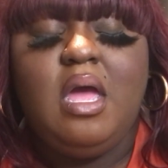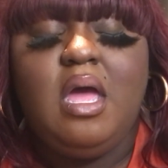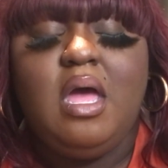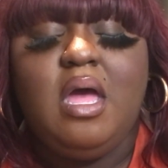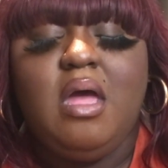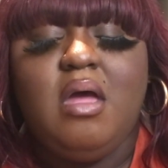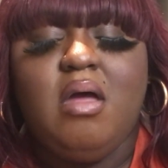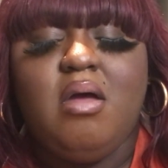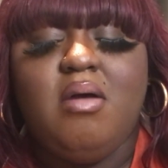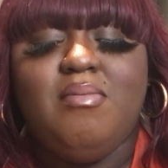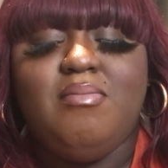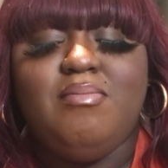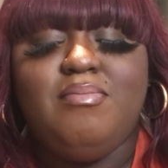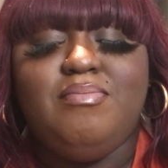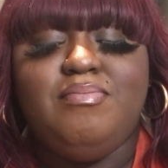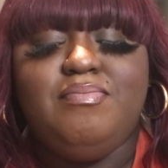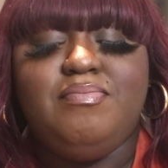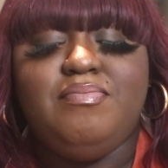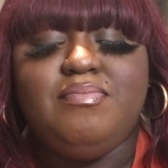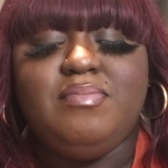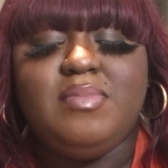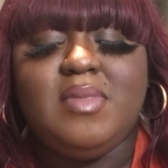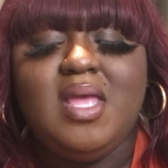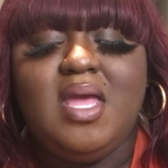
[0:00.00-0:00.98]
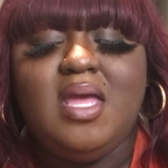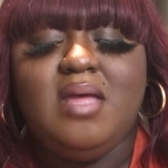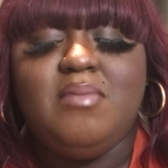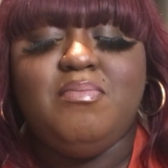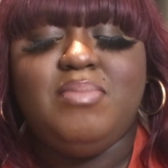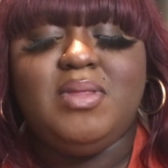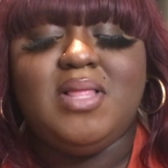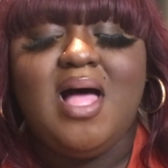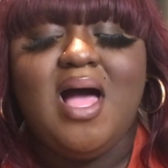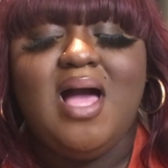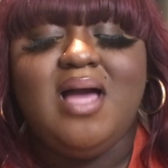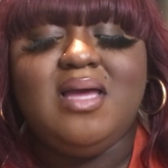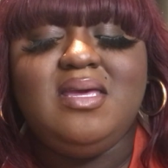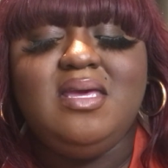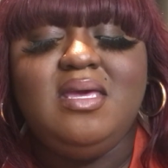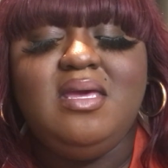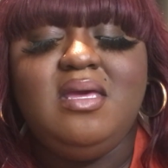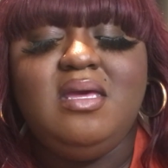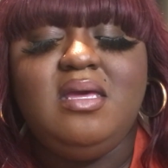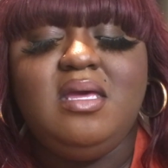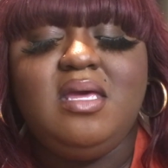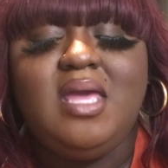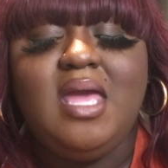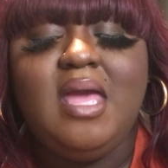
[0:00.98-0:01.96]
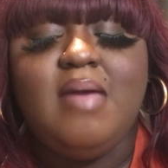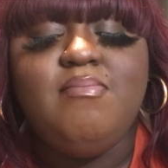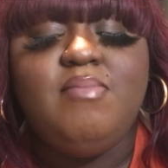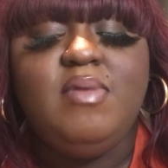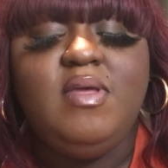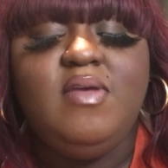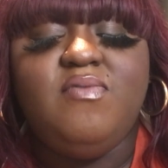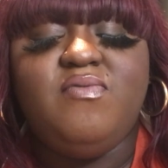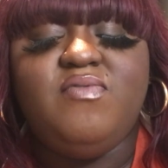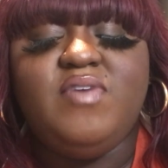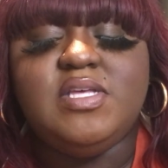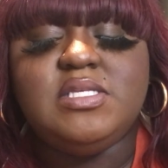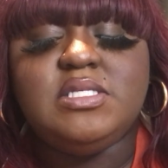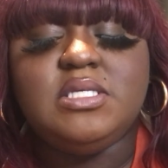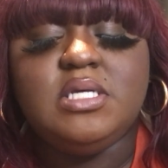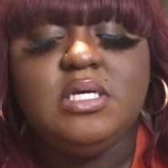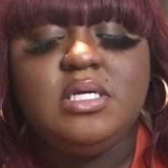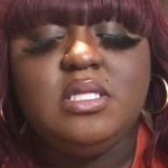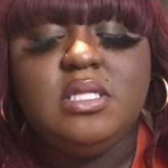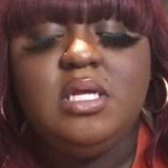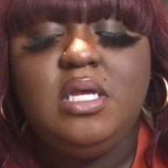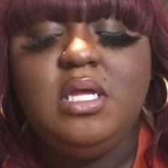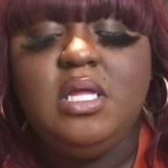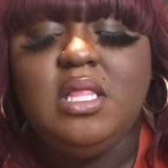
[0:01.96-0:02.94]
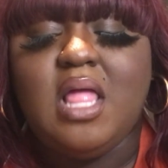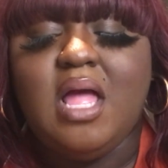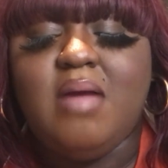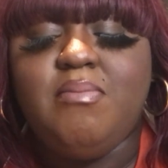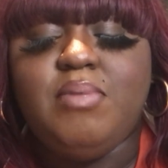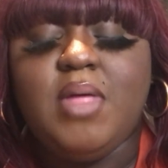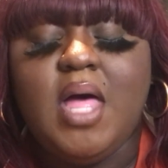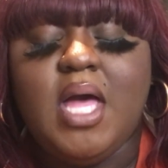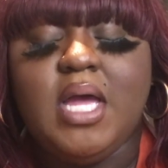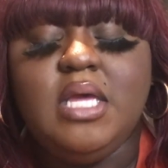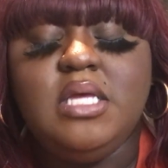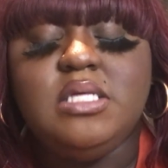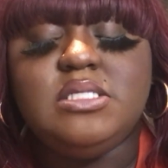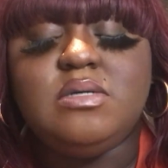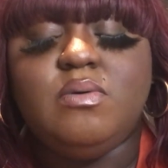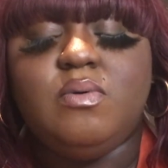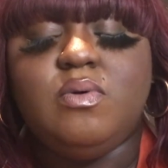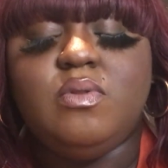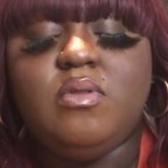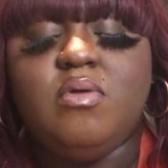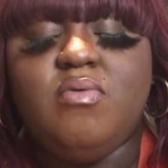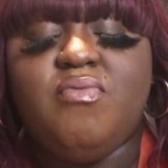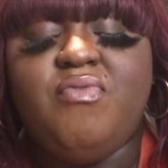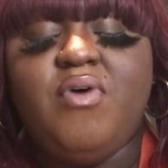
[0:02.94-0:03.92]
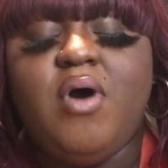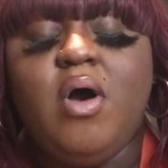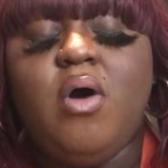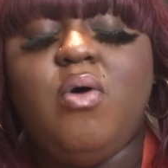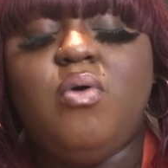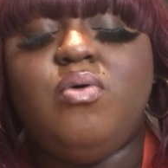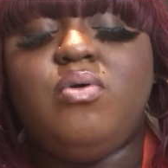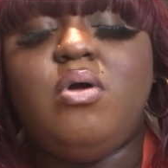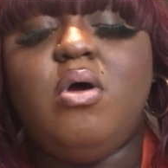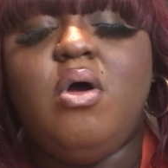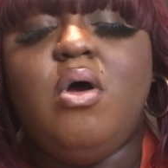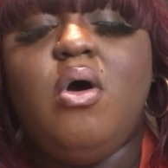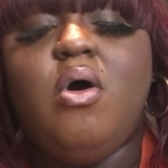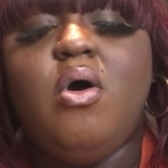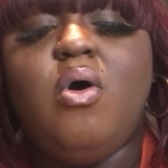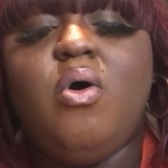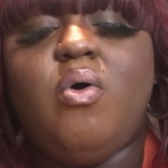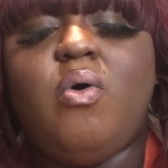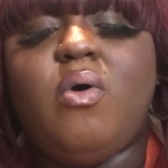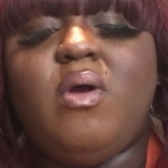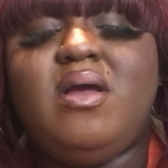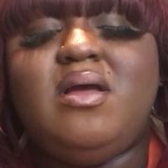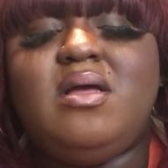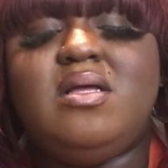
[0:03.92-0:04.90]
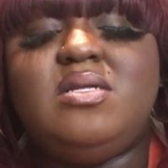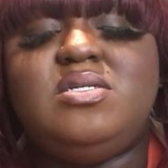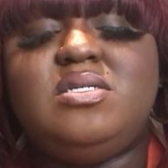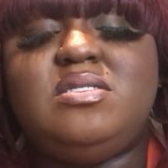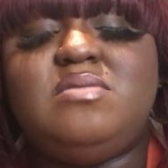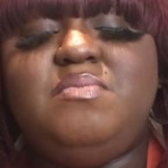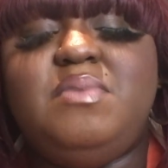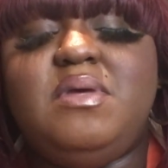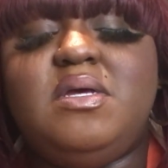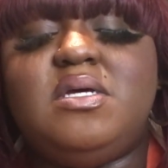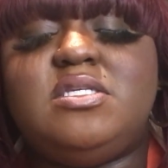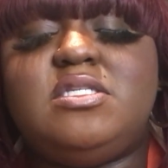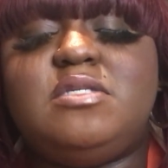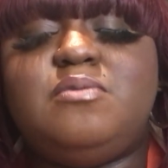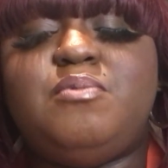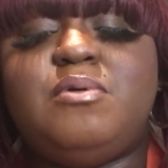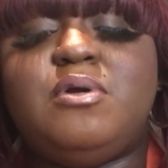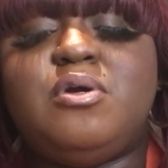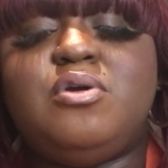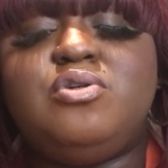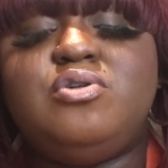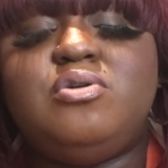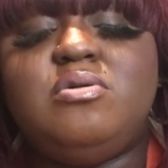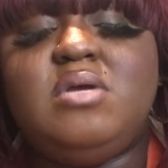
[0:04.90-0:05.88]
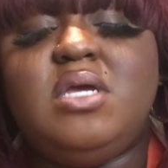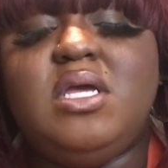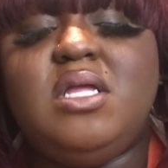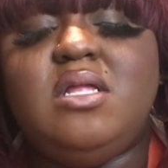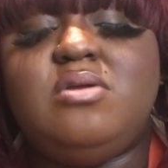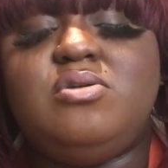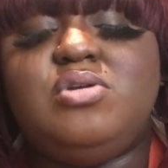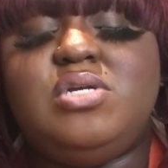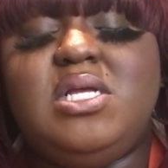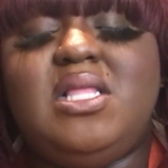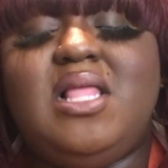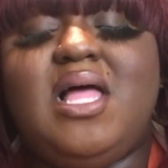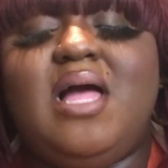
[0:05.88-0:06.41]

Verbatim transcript: Um, and blocking can be physically, like blocking someone on the phone, or it could just be a spiritual energy.